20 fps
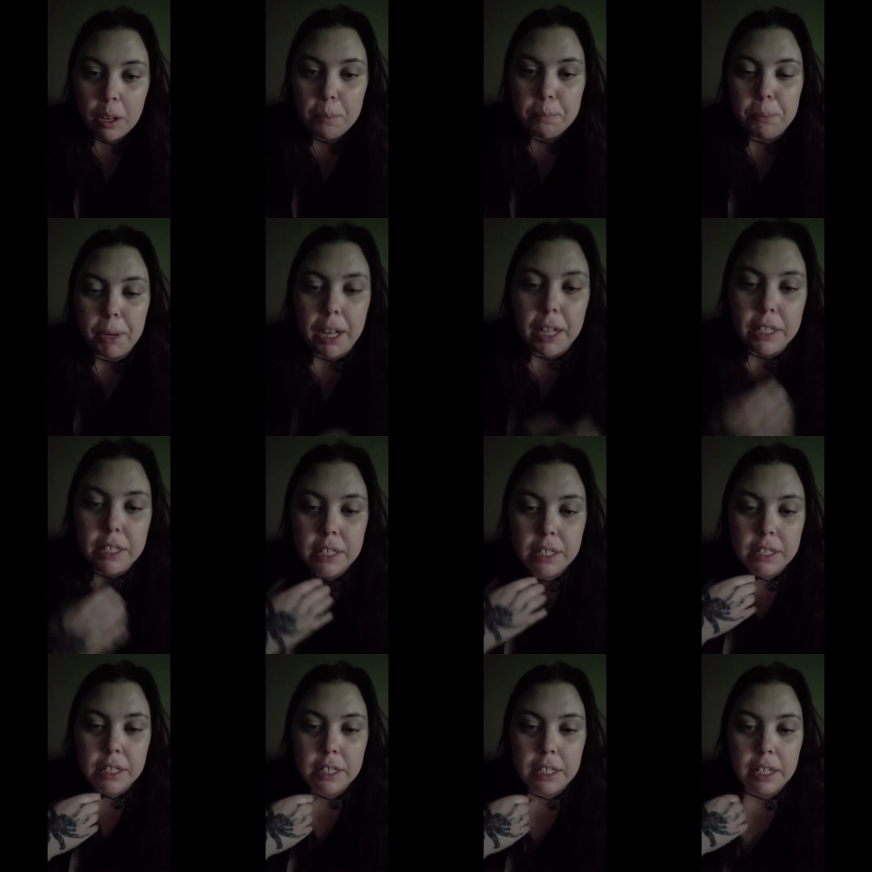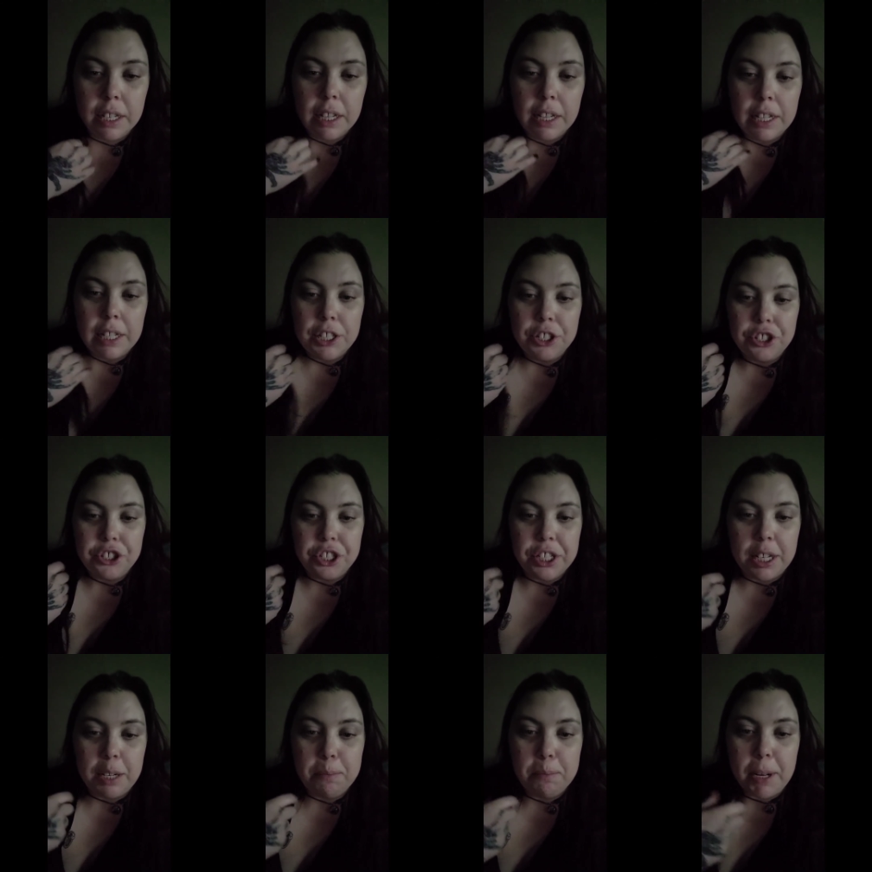But
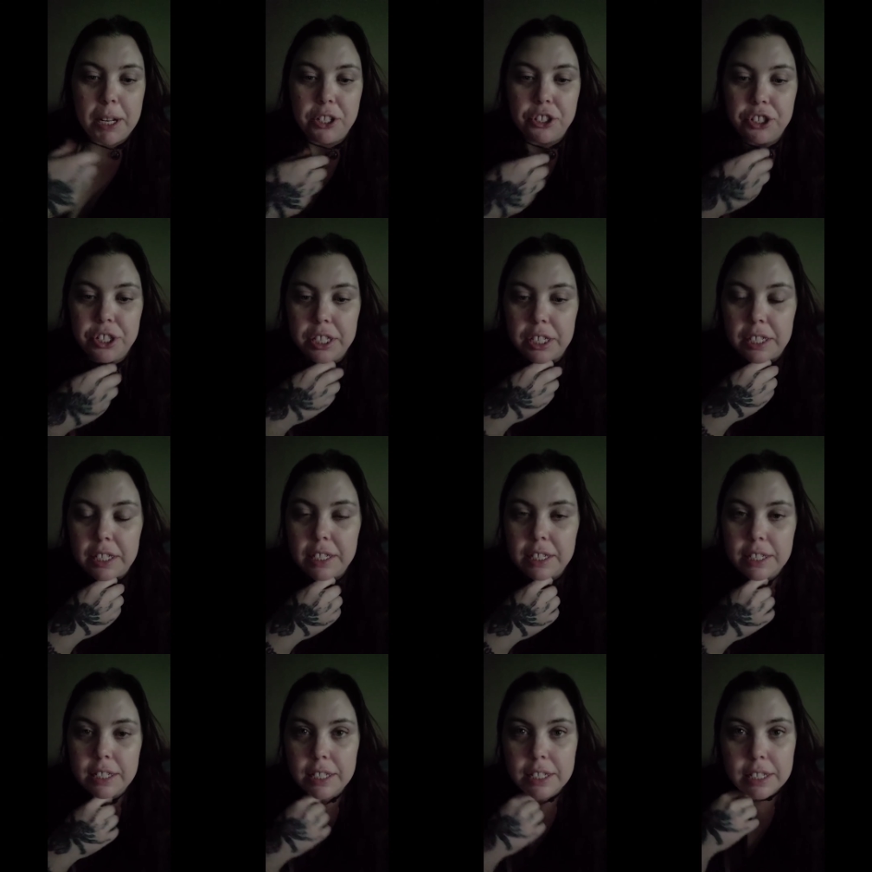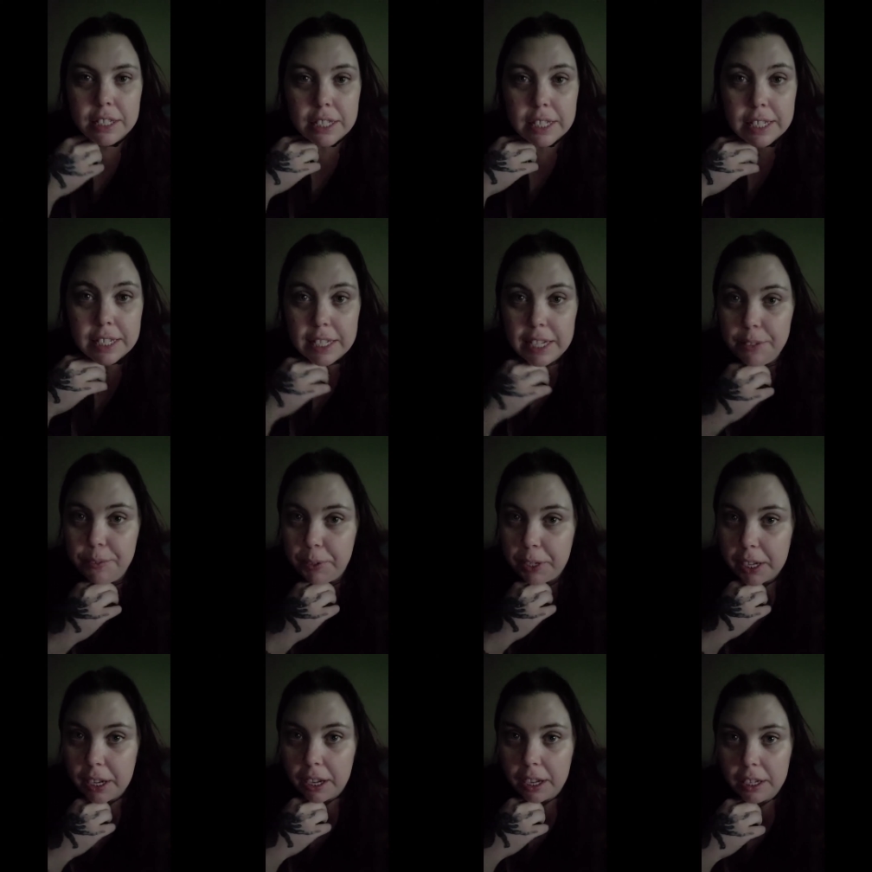she mentioned
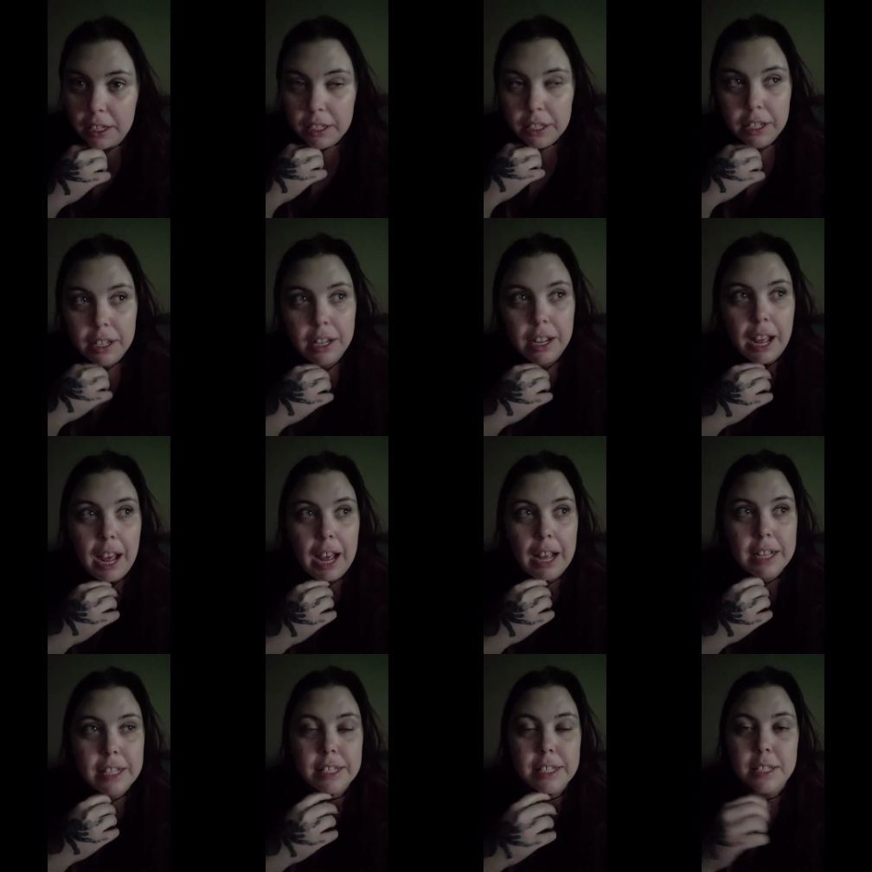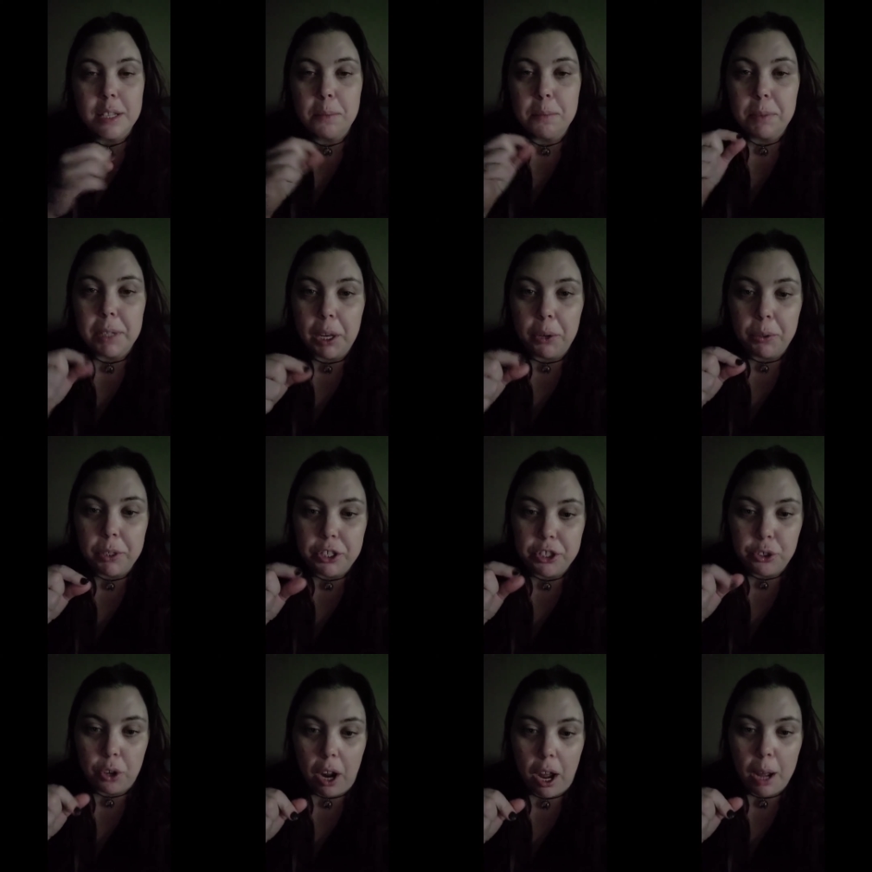stevia has some liquid
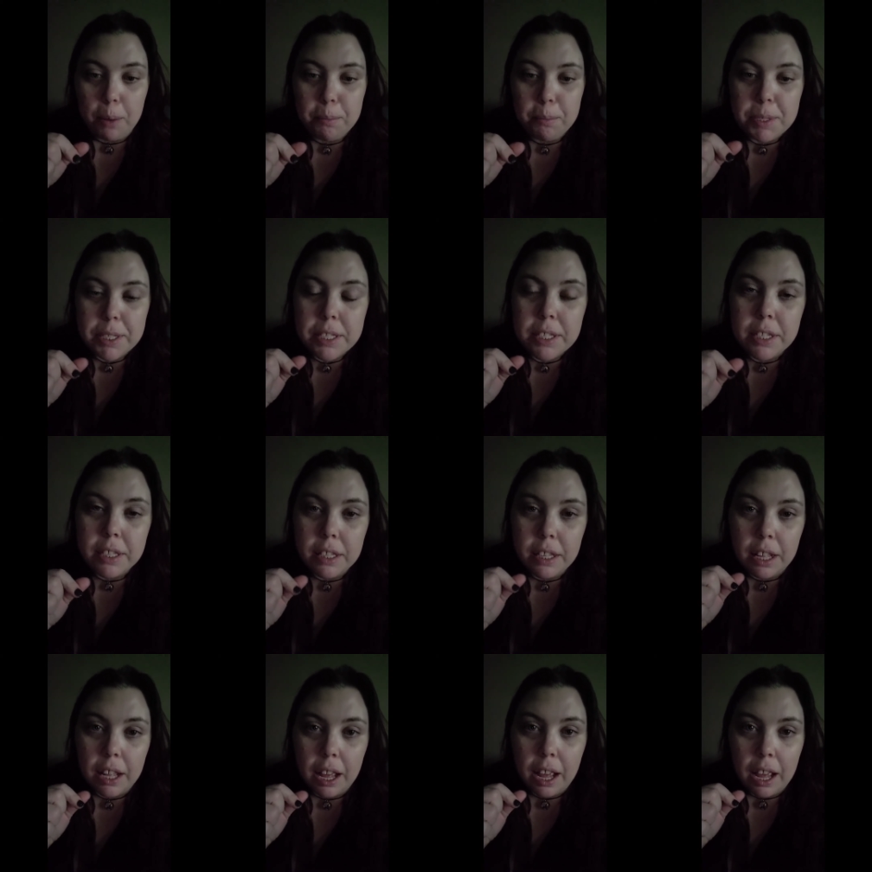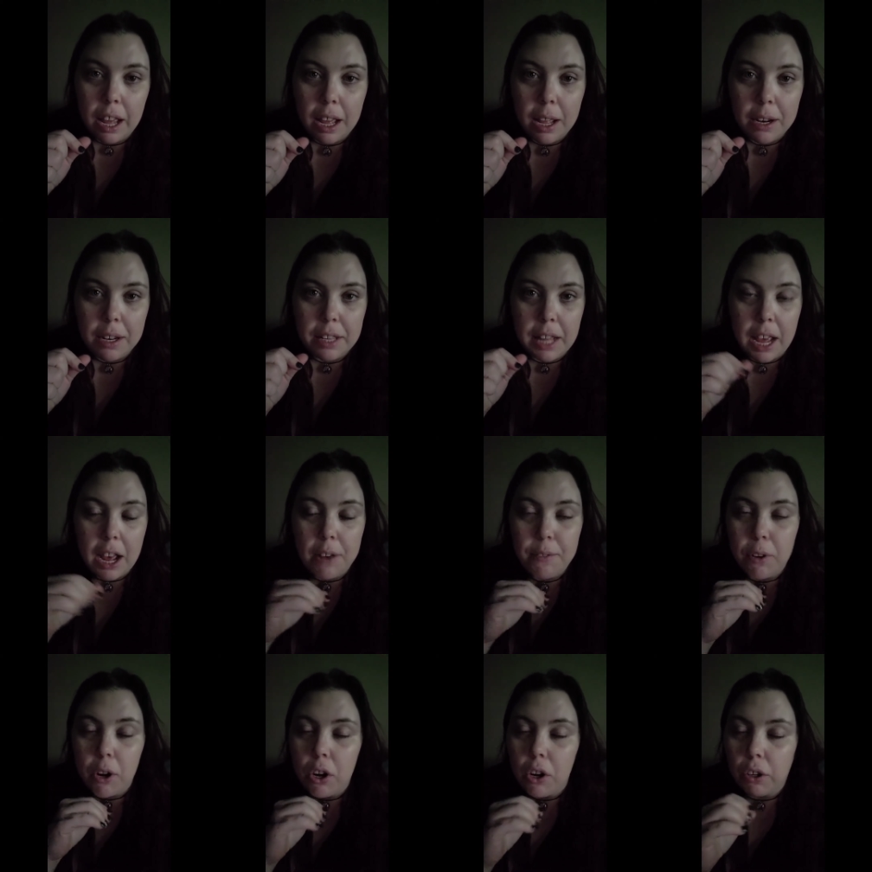drops, and they
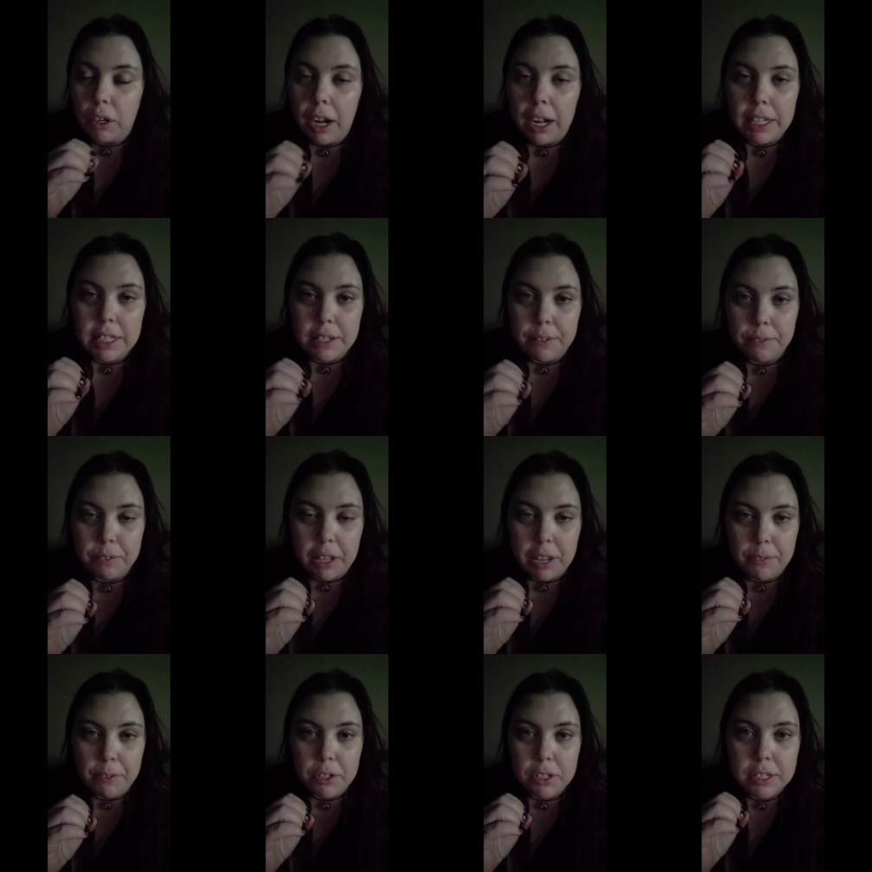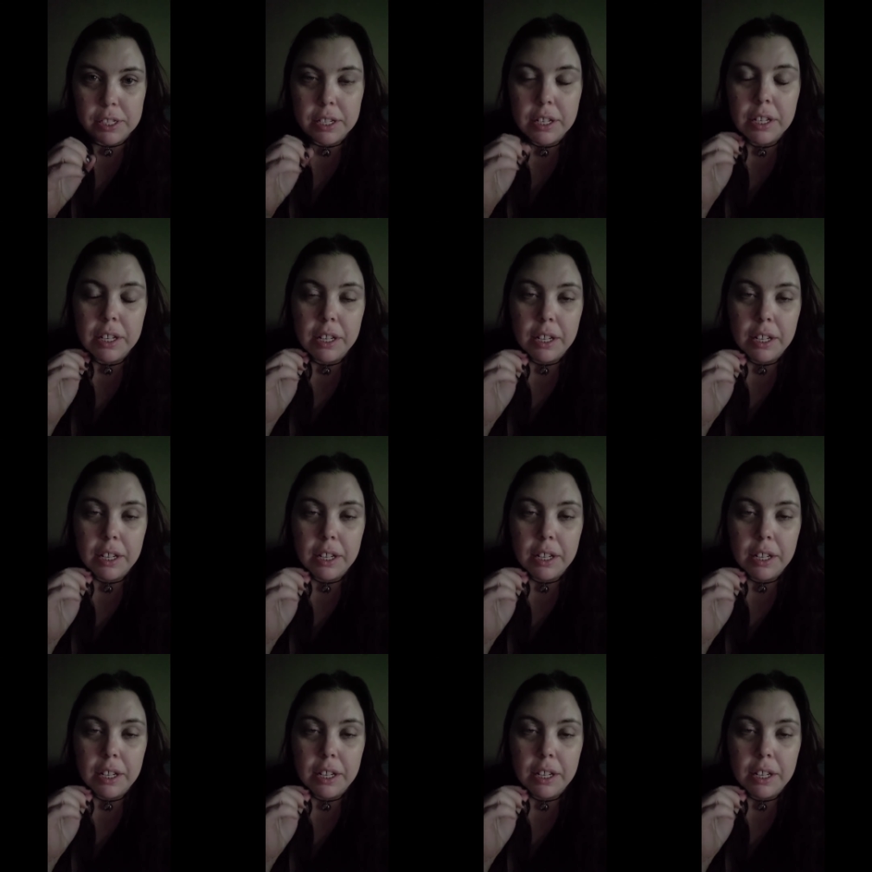have all kinds of flavors.